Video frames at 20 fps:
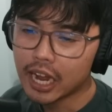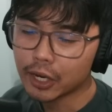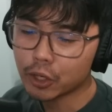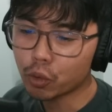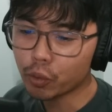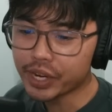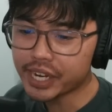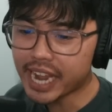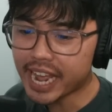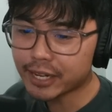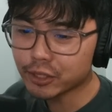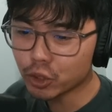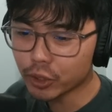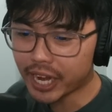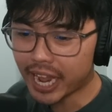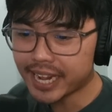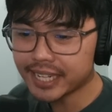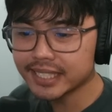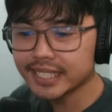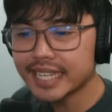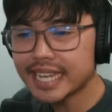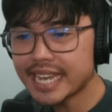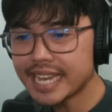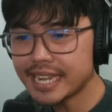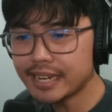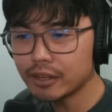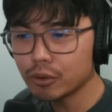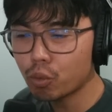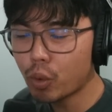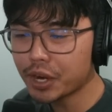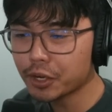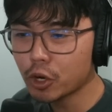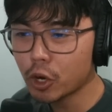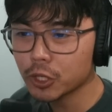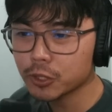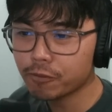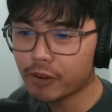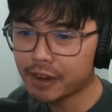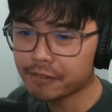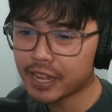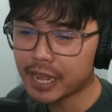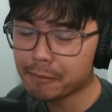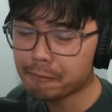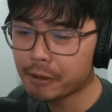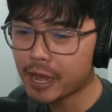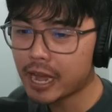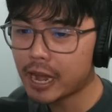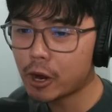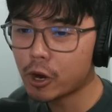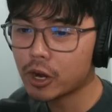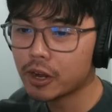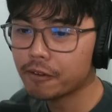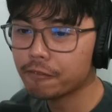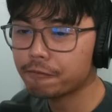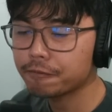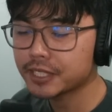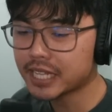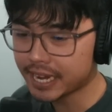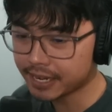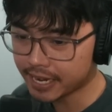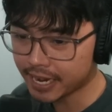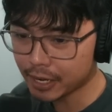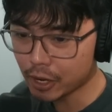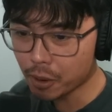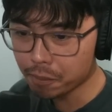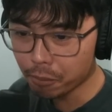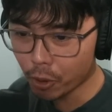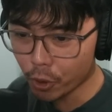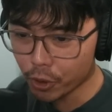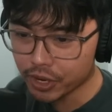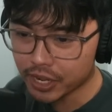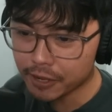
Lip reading: Green Android 18, 1 cost 5k power, 10k combo.